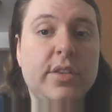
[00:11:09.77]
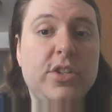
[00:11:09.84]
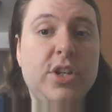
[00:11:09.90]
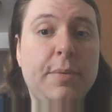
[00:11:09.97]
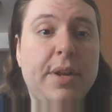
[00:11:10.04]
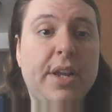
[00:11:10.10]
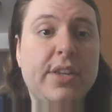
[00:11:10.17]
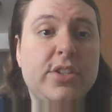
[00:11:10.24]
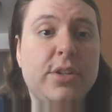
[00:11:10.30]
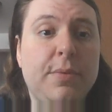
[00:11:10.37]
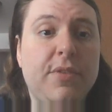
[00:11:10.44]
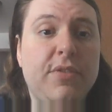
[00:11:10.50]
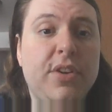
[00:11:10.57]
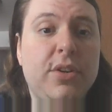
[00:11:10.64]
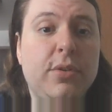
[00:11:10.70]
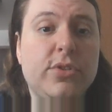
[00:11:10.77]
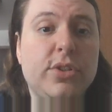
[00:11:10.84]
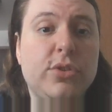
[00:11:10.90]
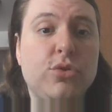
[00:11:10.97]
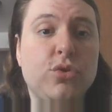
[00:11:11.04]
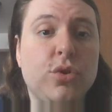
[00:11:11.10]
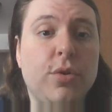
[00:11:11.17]
Demon asks him if he knows
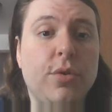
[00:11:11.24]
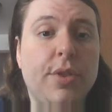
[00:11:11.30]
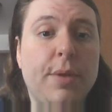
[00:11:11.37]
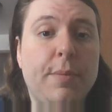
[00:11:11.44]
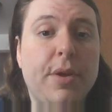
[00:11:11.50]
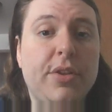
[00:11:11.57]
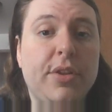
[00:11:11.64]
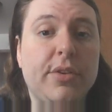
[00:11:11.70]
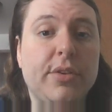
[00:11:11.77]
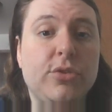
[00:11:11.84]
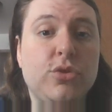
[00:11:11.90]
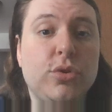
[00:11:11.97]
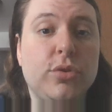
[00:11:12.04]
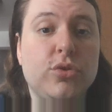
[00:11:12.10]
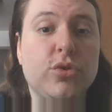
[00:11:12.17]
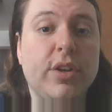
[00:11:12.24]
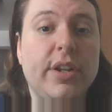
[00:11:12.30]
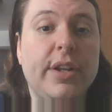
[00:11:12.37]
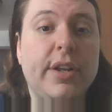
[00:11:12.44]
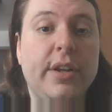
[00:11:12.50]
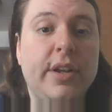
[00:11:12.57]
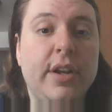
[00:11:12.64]
the truth about the other
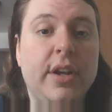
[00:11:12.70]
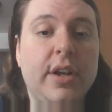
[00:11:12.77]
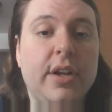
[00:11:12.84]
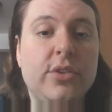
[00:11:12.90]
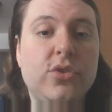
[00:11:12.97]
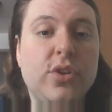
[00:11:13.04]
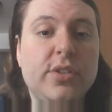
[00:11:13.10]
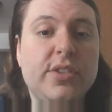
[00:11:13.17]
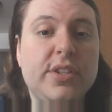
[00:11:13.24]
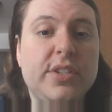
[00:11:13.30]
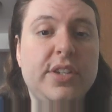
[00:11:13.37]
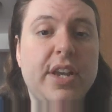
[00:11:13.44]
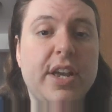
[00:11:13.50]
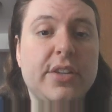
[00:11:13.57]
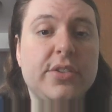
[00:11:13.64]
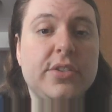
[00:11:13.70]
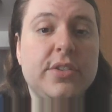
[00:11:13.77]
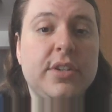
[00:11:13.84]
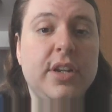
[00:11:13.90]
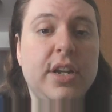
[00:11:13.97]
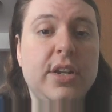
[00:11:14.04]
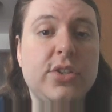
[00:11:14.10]
children. John says
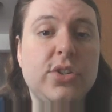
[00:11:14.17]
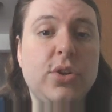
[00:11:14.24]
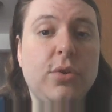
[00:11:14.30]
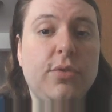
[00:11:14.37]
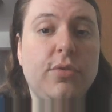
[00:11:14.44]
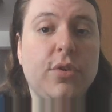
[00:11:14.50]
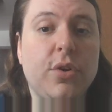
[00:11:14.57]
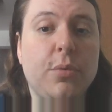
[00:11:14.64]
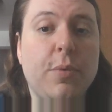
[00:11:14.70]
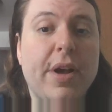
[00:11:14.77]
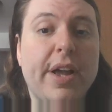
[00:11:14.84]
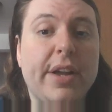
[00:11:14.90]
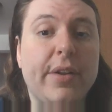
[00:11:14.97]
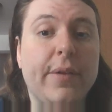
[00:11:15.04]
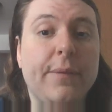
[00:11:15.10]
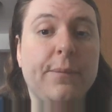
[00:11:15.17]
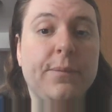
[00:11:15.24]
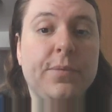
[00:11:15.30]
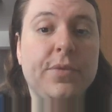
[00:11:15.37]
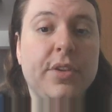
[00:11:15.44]
yes, he's known for a while.